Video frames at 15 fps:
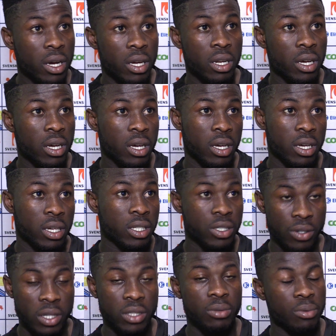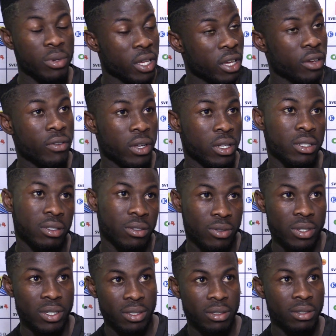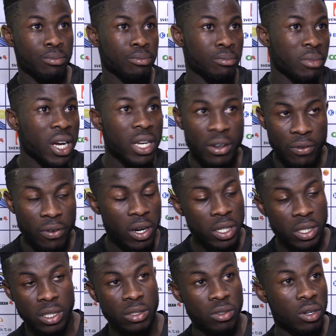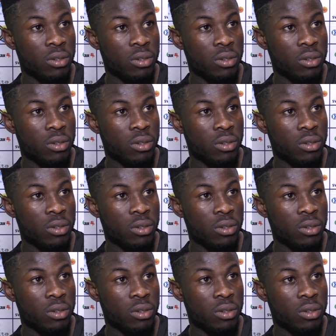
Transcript: and he tried to give, and it was by deflection,